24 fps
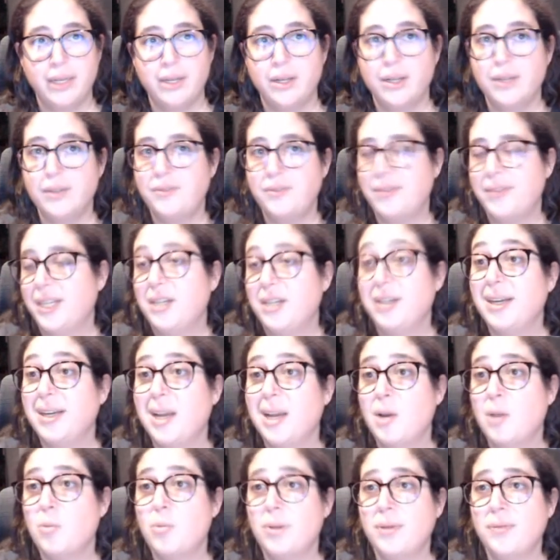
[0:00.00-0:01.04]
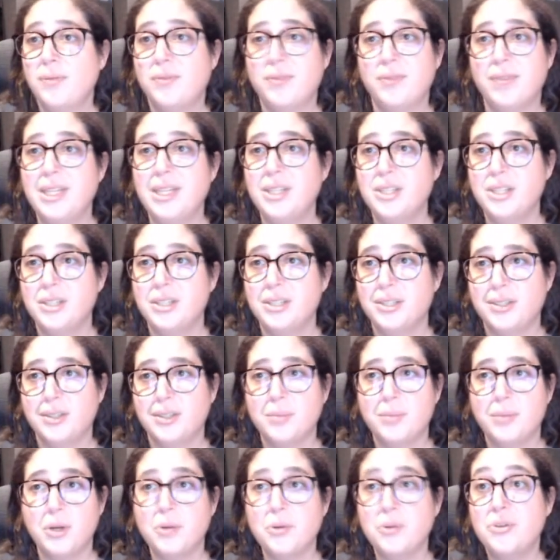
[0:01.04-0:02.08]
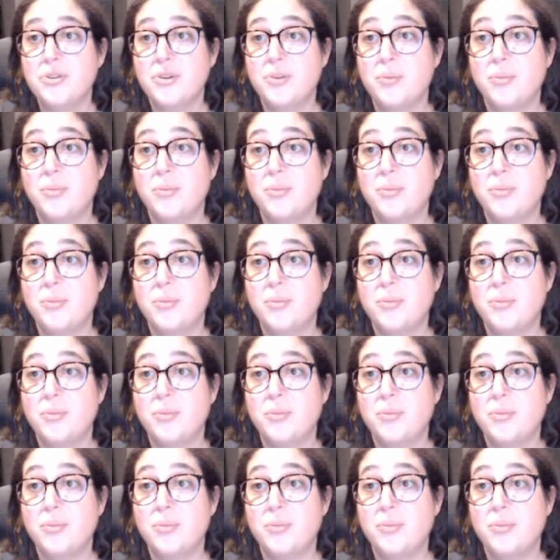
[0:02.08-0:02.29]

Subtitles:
or figuring out what features are most